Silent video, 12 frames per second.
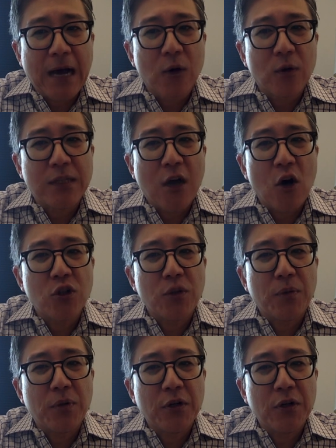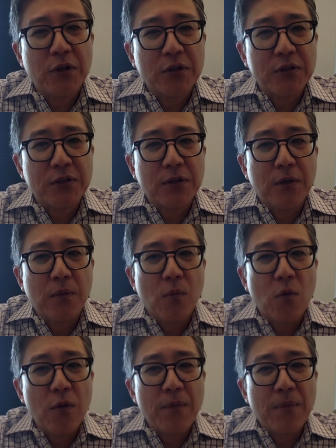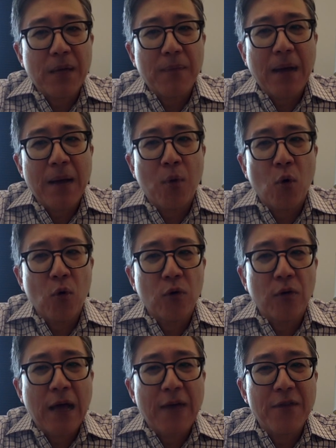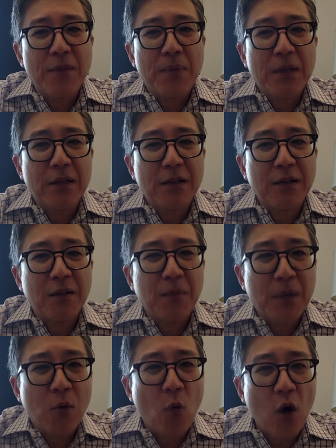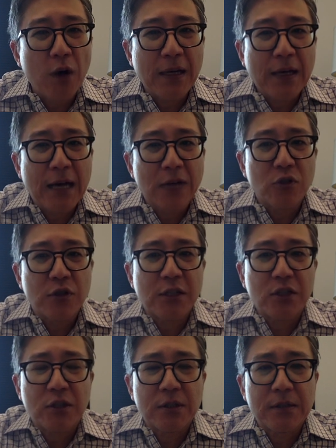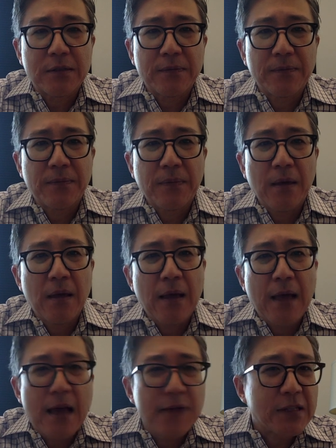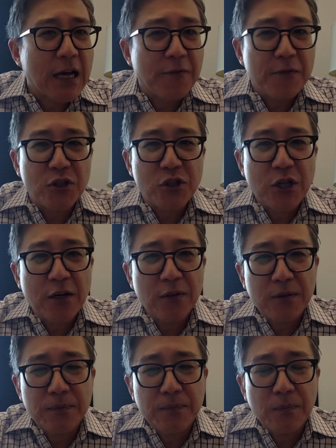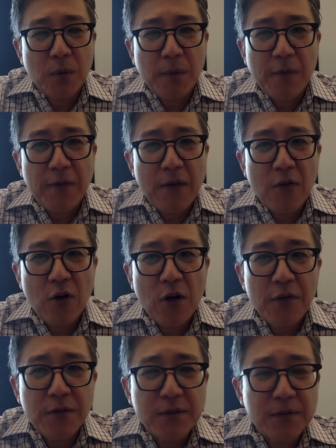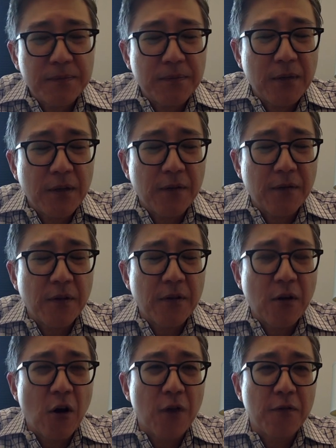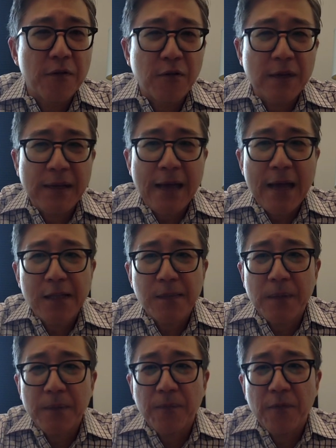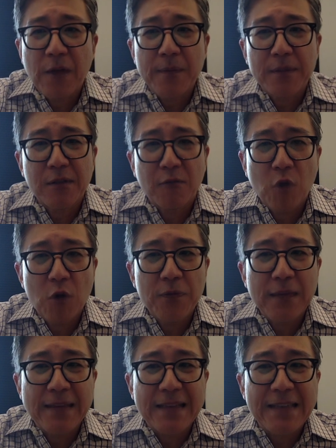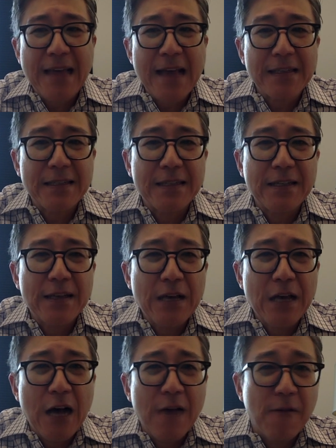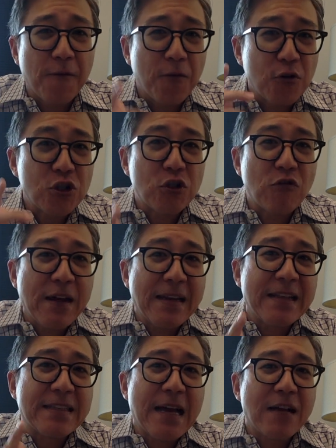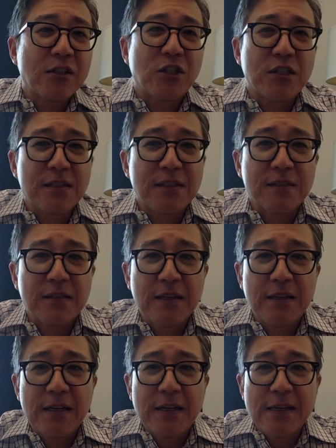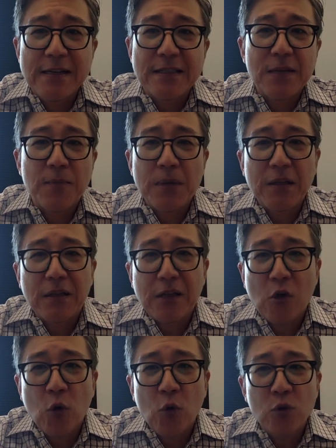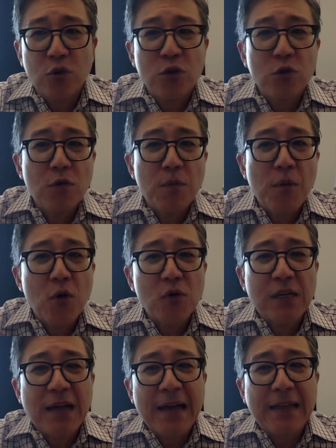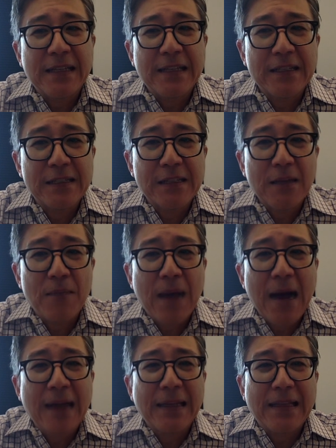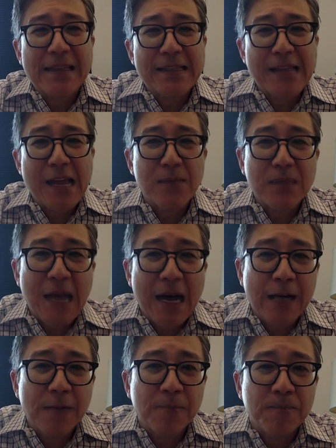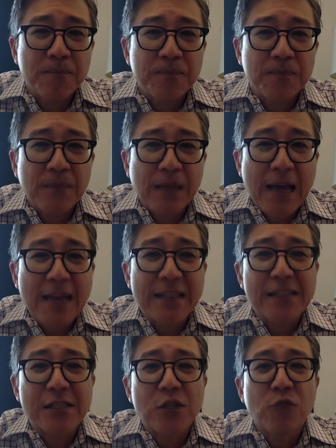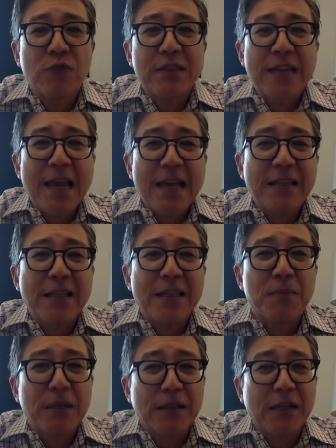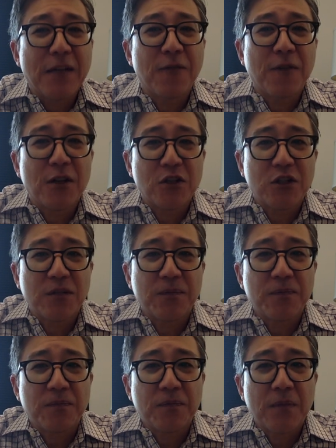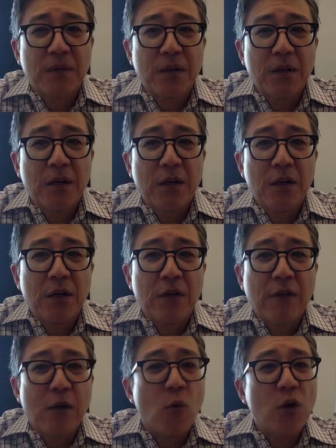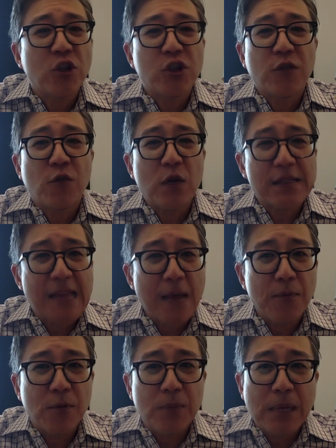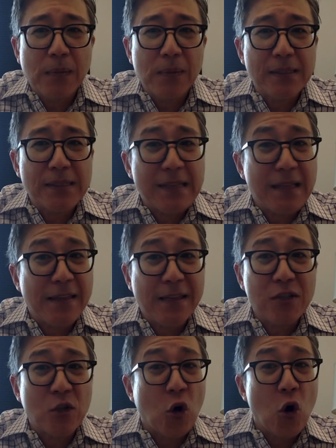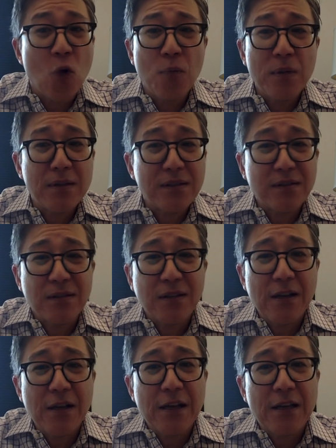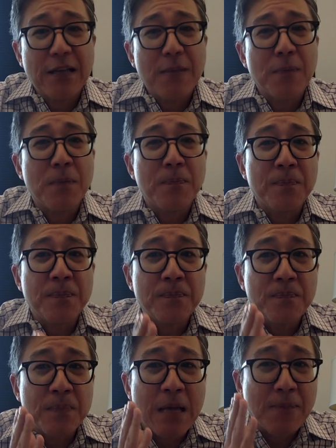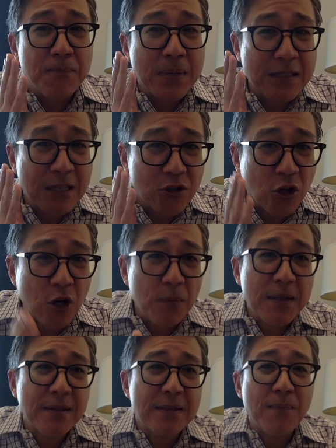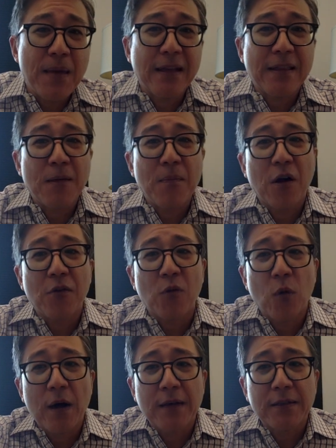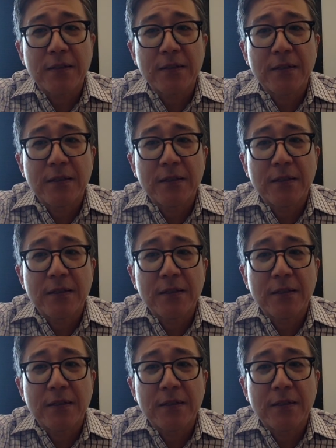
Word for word: I would say entrepreneurs more than being bipolar, have the ability to be walking contradictions. F. Scott Fitzgerald, one of my favorite authors, uh, the author of The Great Gatsby, famously wrote that the test of a first rate intelligence is the ability to hold two opposing ideas in the mind at the same time and to still retain the ability to function. Right? One should, for example, be able to see that things are hopeless, yet be, yet be determined to make them otherwise.